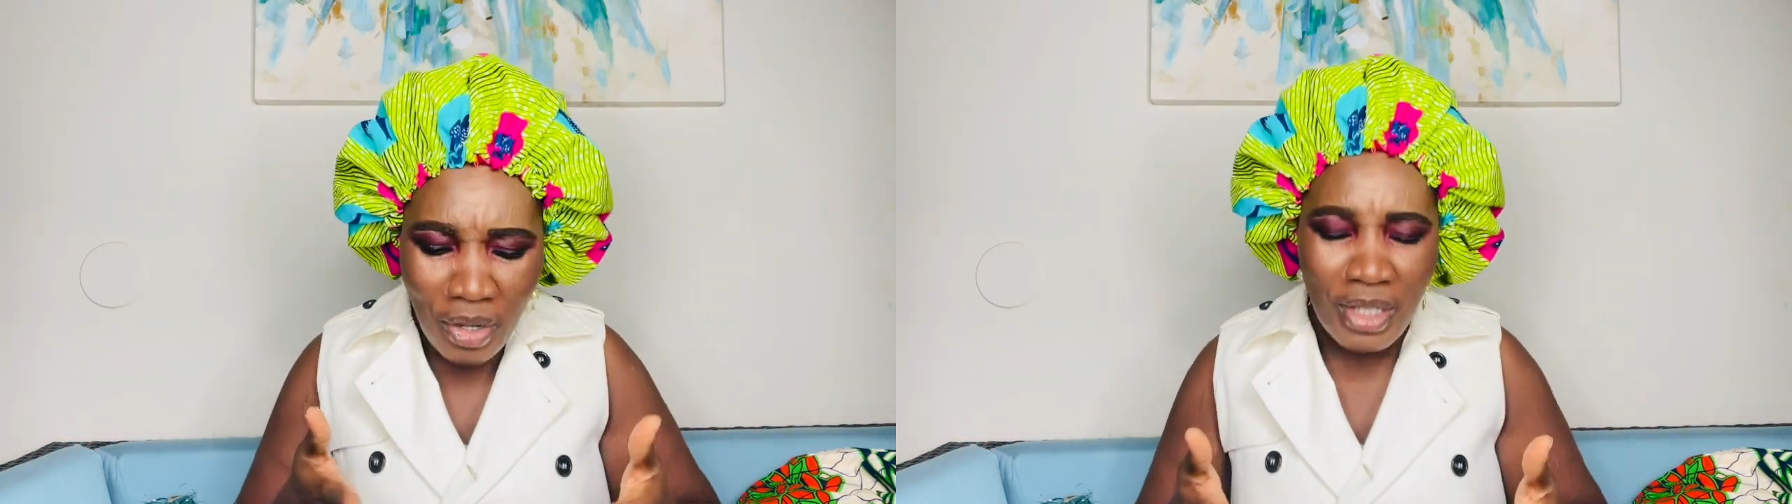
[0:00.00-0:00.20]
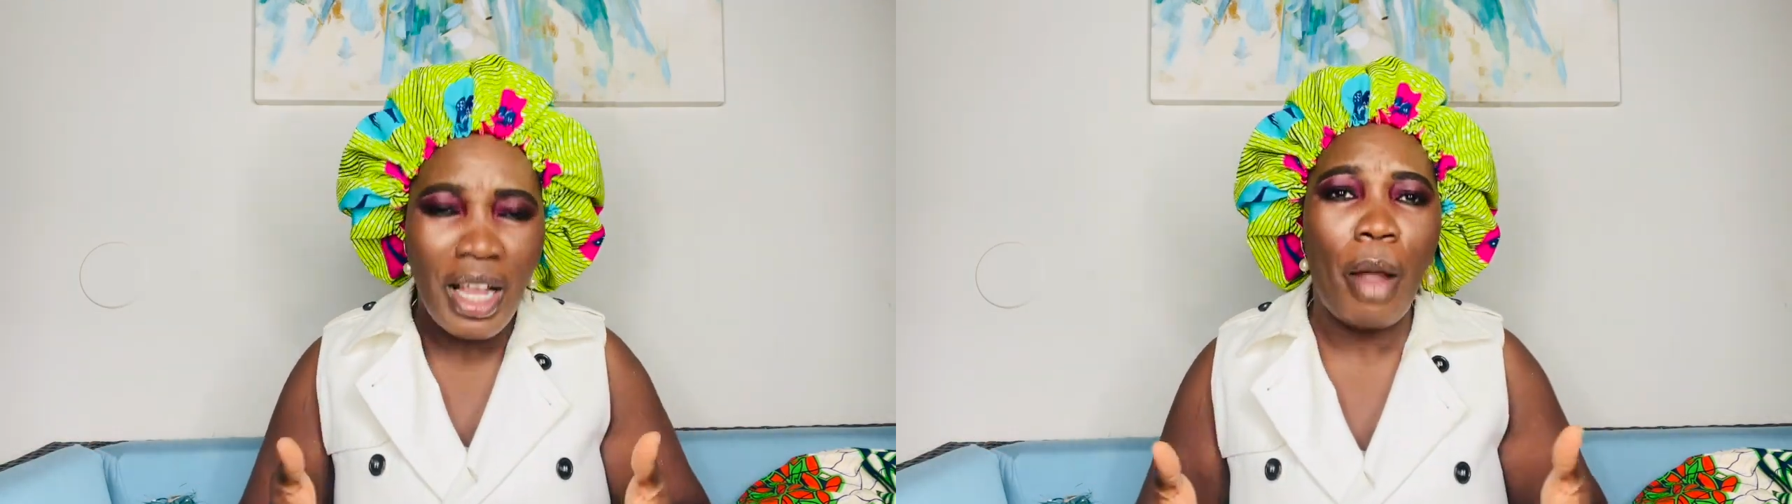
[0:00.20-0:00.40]

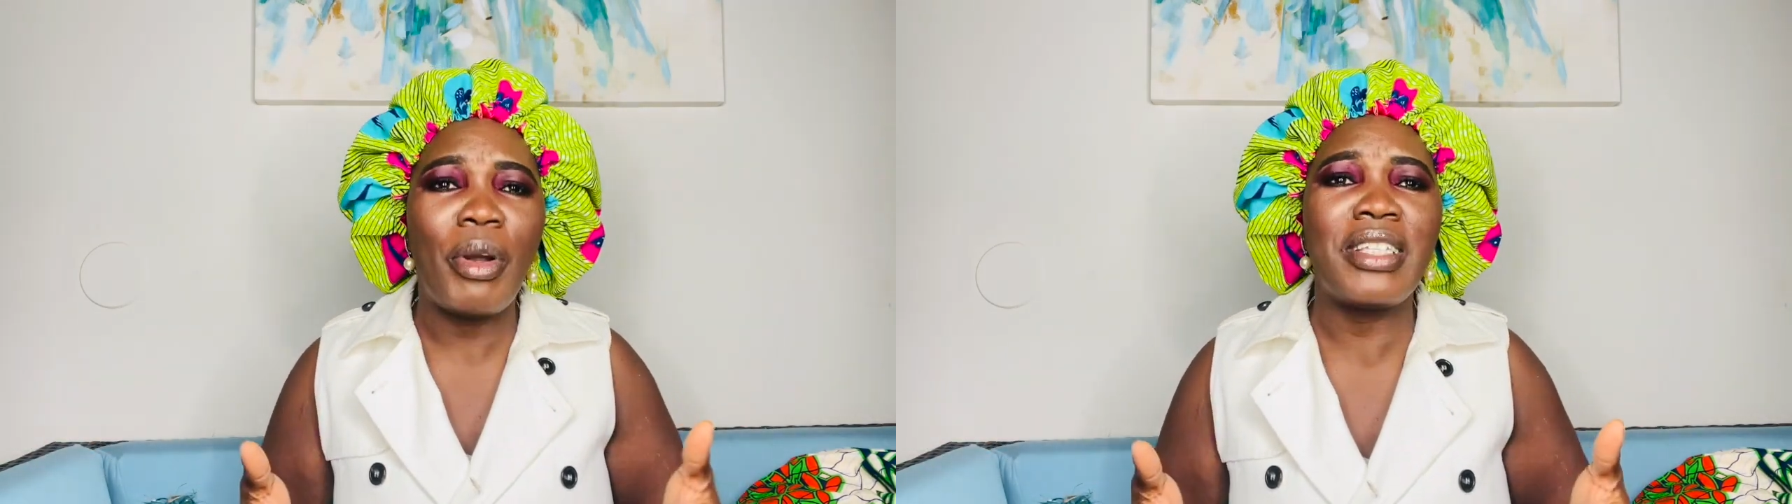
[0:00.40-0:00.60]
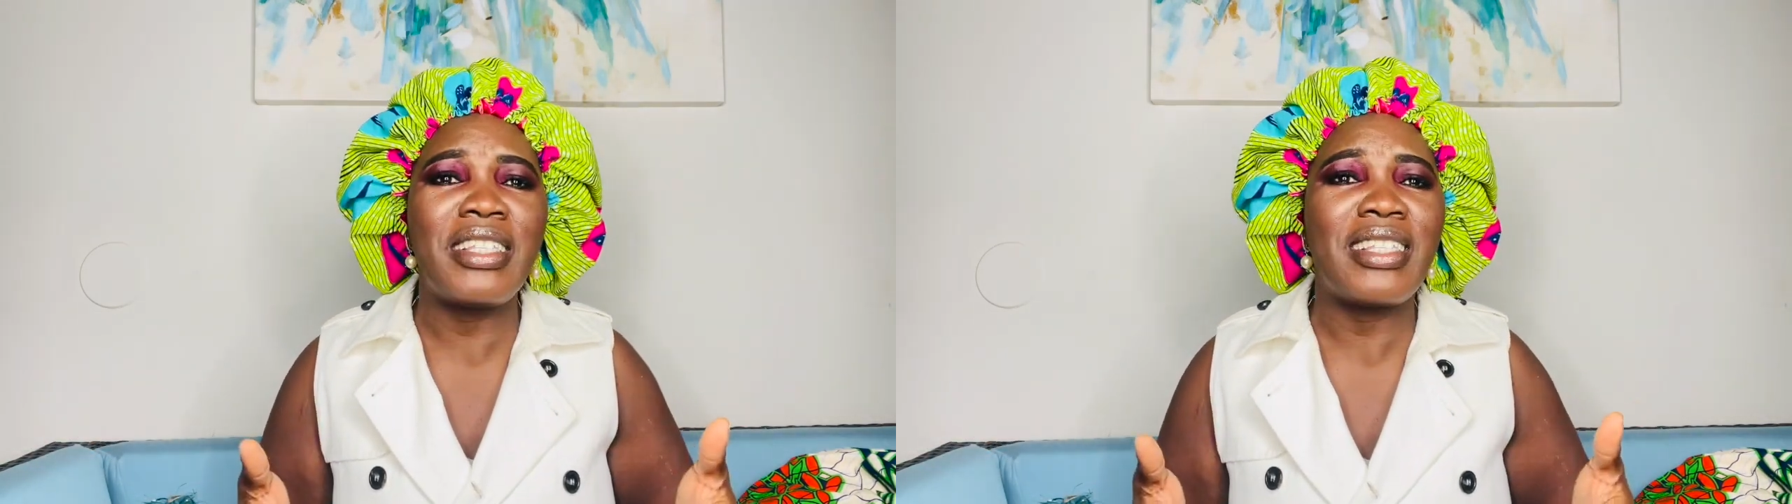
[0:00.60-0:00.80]
to talk
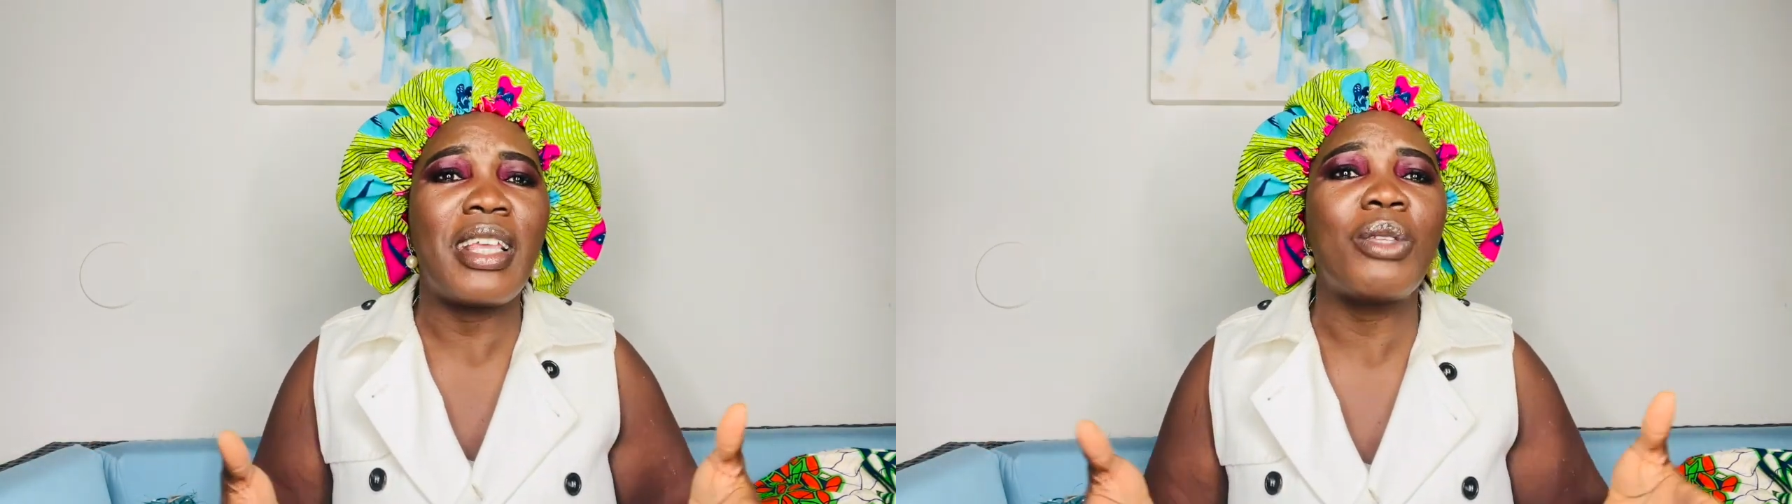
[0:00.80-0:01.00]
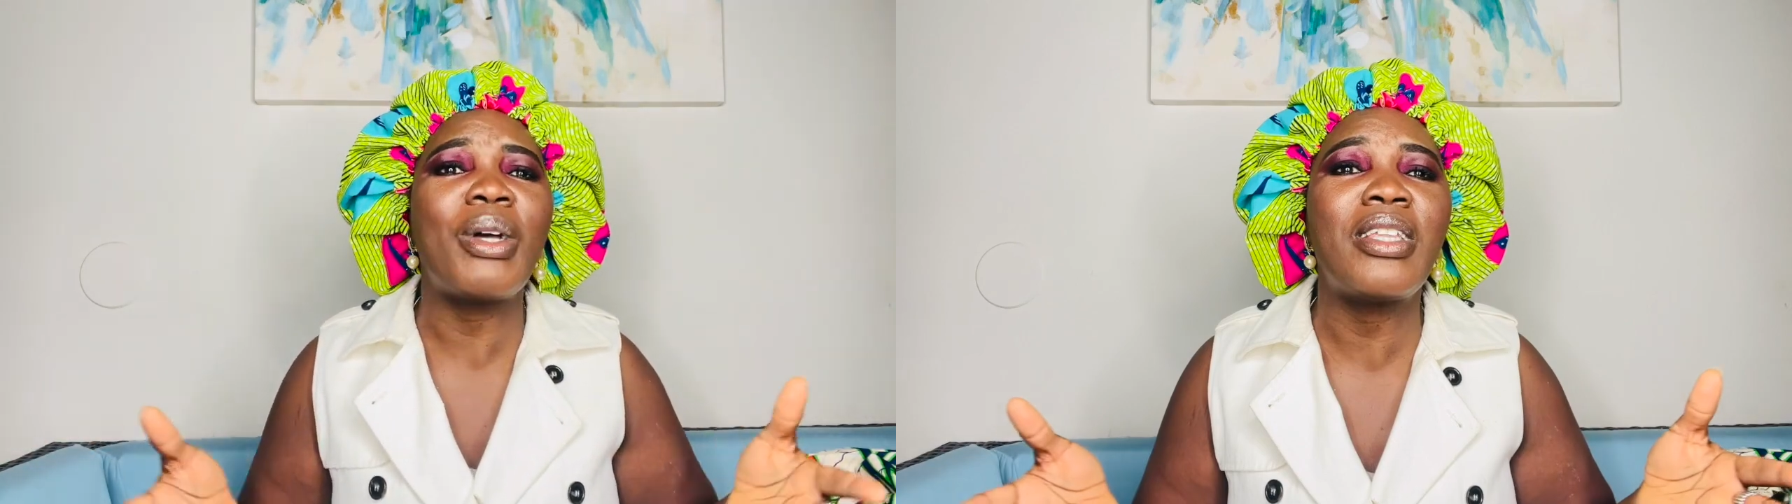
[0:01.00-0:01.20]
about these
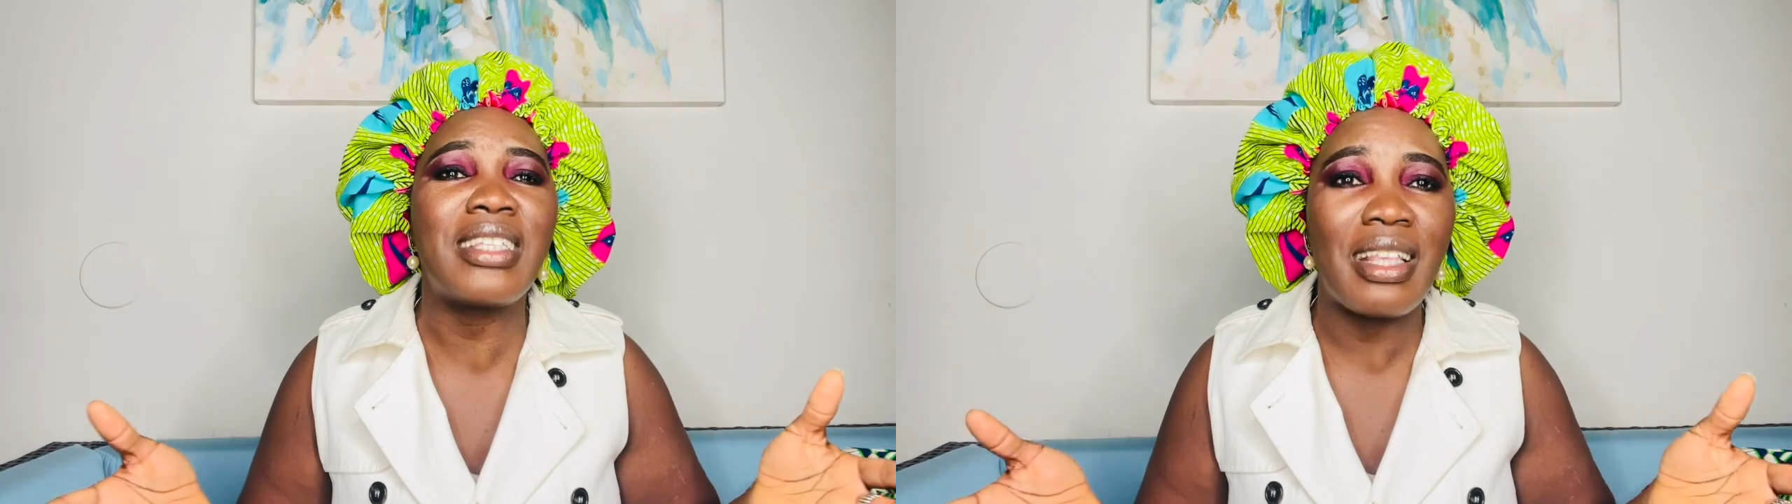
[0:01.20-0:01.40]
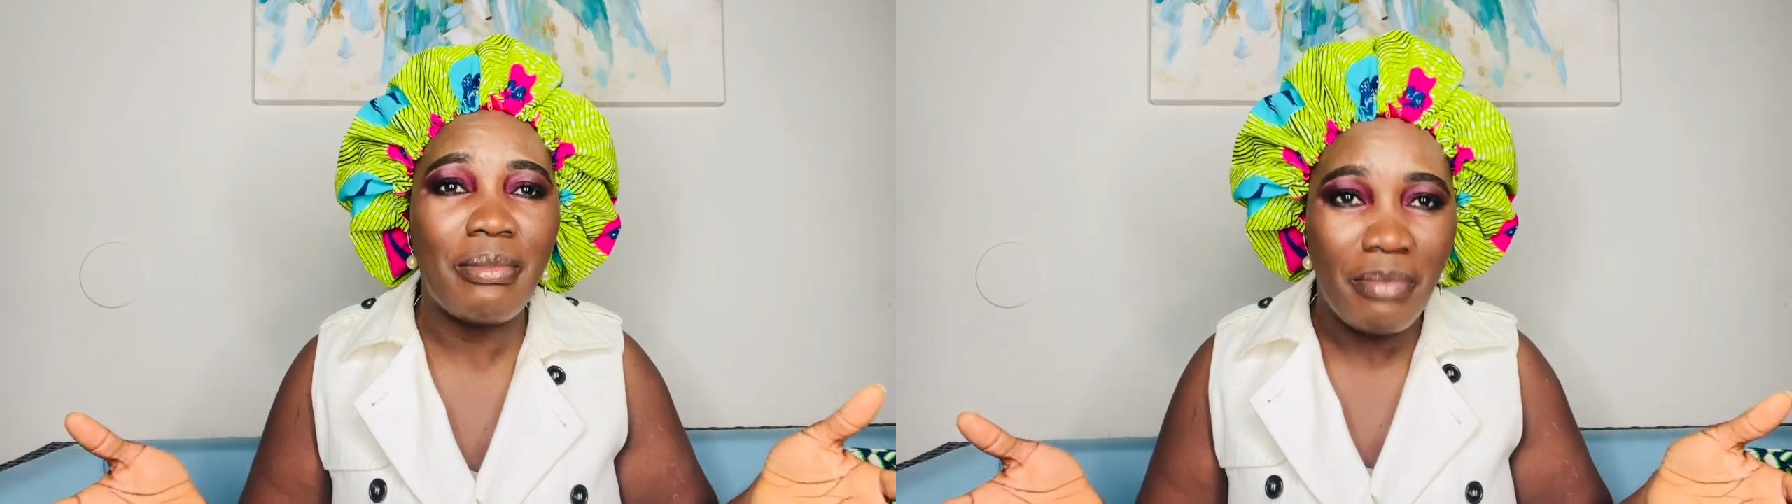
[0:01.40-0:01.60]
things. What does
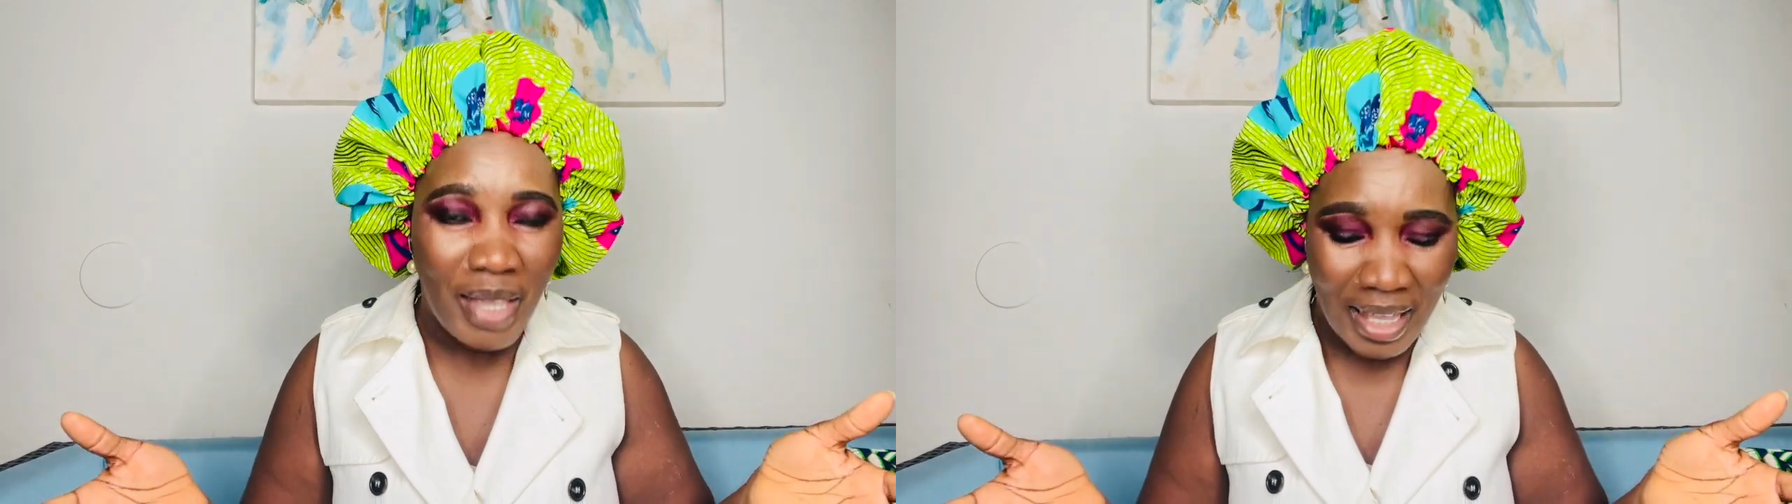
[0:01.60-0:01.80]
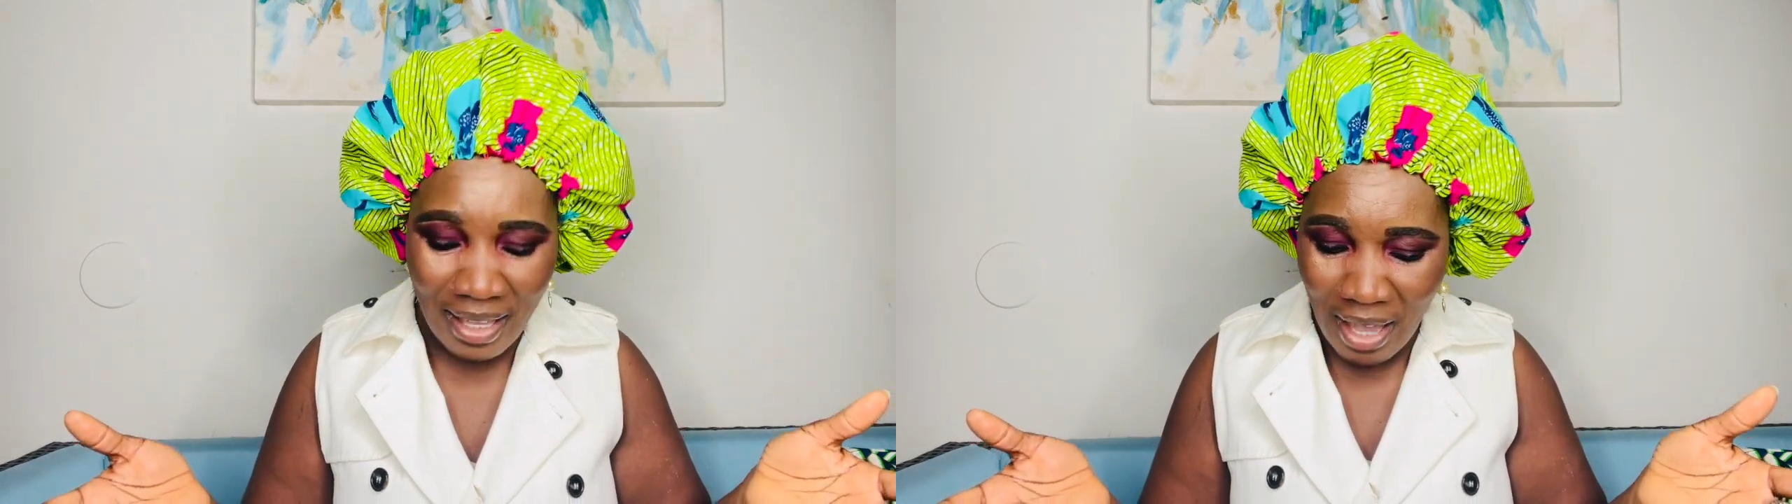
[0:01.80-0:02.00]
it mean?